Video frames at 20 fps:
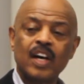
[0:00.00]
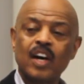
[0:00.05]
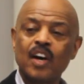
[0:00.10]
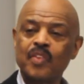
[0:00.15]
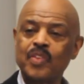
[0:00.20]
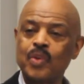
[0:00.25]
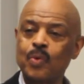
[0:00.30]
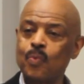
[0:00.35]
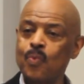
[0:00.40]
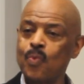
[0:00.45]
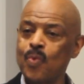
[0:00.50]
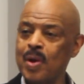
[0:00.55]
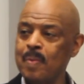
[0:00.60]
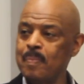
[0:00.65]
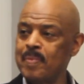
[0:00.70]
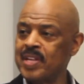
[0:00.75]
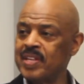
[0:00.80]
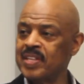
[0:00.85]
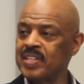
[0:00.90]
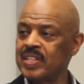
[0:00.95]
of the
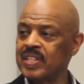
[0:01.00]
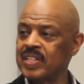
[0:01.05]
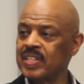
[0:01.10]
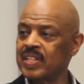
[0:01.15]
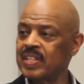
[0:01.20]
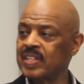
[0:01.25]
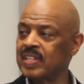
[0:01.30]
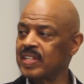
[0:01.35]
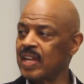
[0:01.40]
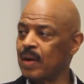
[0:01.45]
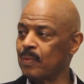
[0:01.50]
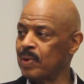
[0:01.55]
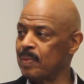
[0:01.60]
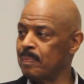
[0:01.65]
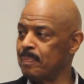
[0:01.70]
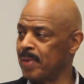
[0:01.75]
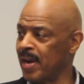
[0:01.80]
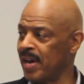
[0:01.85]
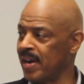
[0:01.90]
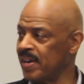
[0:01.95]
women that were
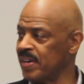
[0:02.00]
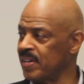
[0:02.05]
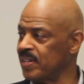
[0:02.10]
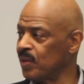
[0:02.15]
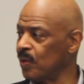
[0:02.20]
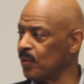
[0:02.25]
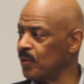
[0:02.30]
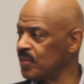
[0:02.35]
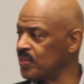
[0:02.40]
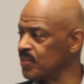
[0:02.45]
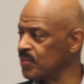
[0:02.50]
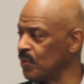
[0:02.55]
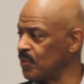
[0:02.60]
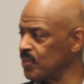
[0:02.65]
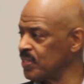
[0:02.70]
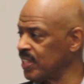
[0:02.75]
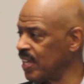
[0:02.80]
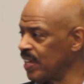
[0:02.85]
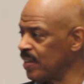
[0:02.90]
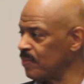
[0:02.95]
married or
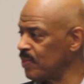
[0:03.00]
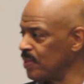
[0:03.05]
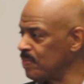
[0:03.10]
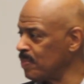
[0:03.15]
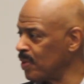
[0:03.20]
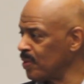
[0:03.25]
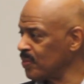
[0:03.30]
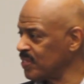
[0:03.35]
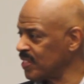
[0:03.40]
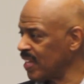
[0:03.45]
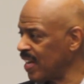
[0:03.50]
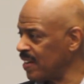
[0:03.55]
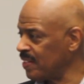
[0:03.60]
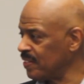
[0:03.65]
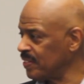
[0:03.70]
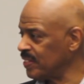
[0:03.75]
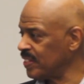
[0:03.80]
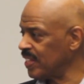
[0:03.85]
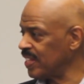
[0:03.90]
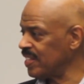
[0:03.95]
associated with
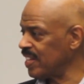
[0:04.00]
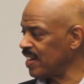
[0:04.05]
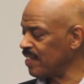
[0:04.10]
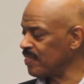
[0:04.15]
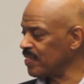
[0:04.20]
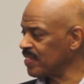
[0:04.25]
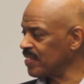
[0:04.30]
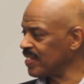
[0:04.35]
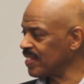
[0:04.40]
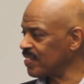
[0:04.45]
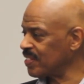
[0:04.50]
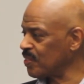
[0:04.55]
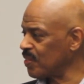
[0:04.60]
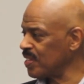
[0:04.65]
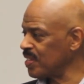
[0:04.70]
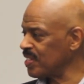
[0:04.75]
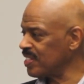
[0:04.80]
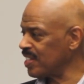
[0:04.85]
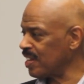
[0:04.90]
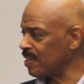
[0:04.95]
Motown. The
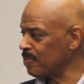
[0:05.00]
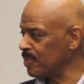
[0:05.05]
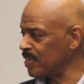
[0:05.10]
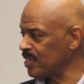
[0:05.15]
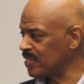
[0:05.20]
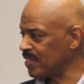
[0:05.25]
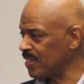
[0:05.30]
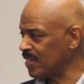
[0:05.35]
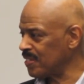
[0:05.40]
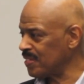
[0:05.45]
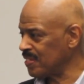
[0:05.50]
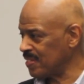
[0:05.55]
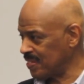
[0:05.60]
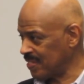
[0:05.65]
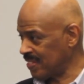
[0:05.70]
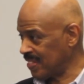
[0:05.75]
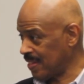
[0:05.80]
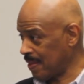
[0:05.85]
story's never been told.